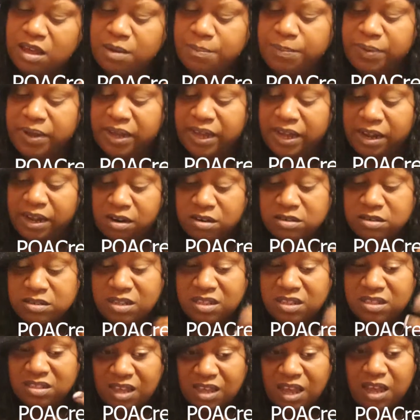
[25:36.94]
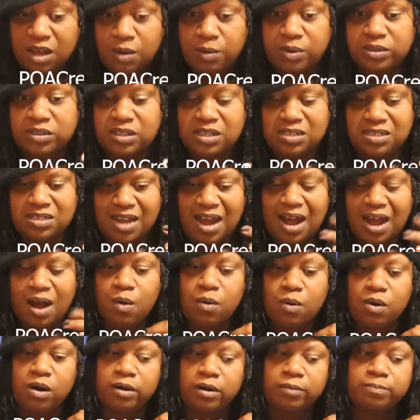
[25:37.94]
But here's the thing with the
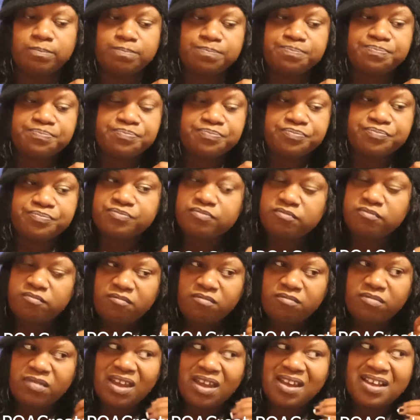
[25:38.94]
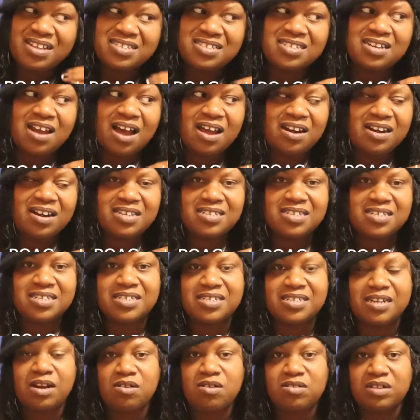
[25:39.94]
Tower, it's not
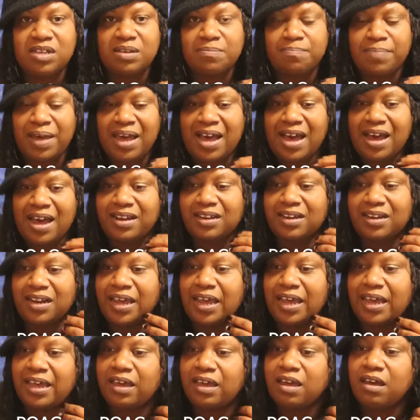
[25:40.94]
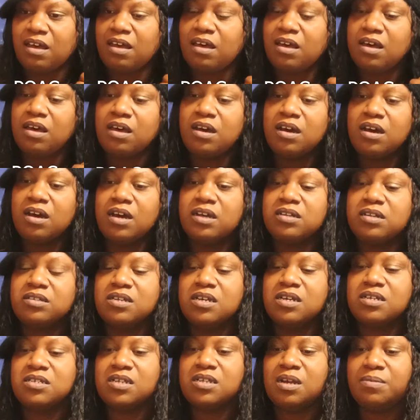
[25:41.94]
necessarily bad. Like,
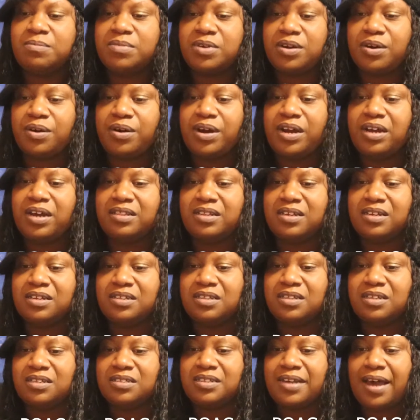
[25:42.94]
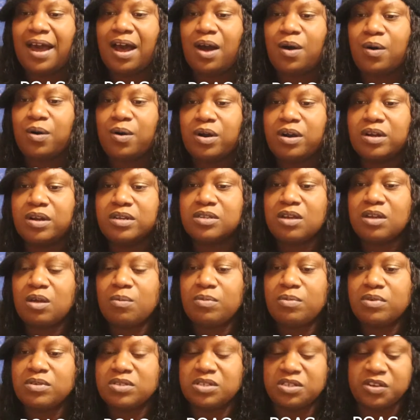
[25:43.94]
to some degree, the Tower is
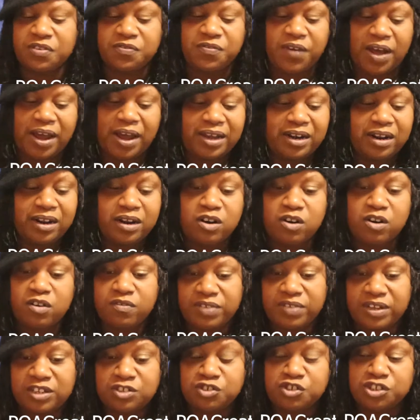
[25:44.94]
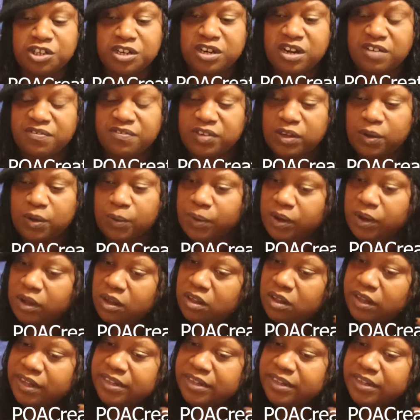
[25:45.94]
almost divine intervention, if you will.